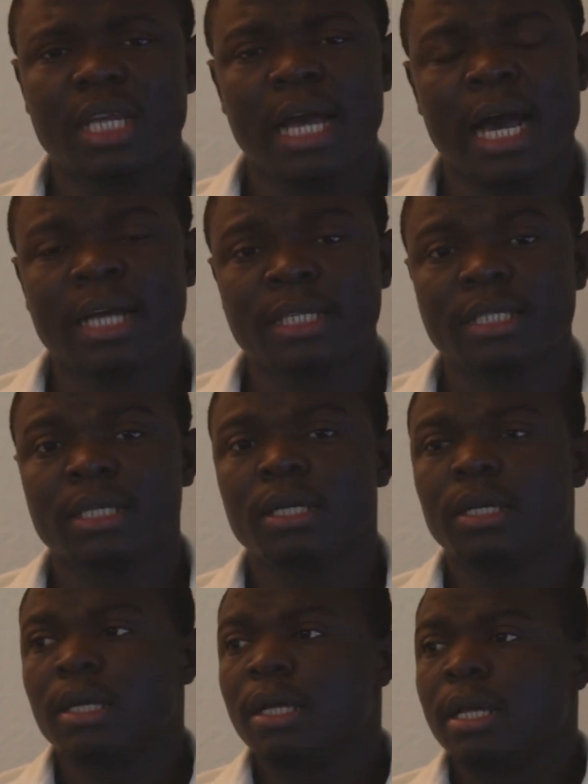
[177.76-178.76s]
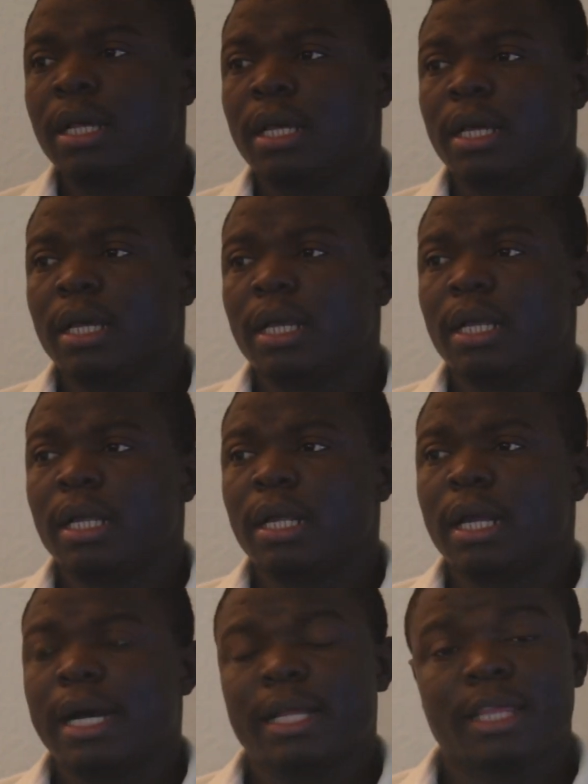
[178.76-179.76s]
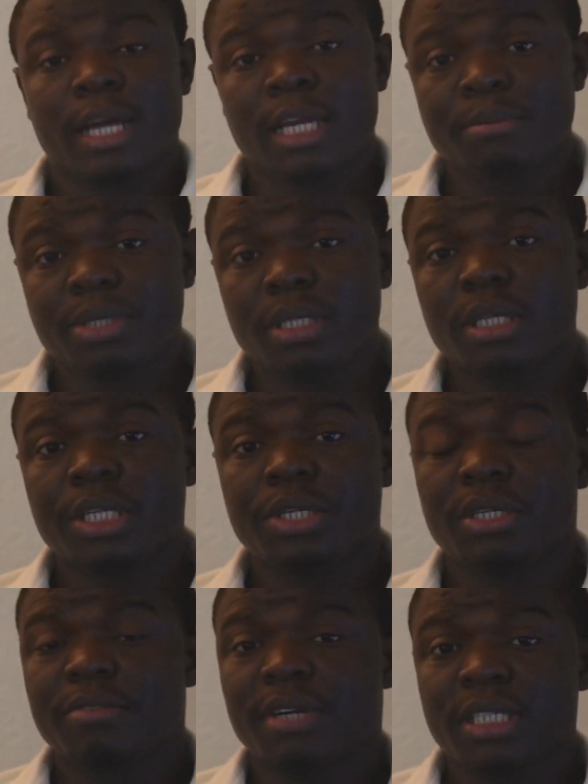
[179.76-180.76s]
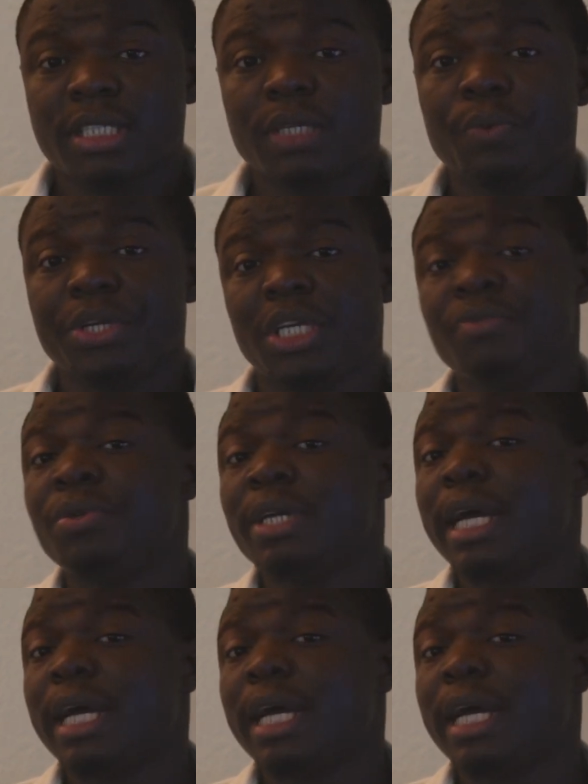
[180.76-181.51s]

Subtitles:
And at times, the university will give you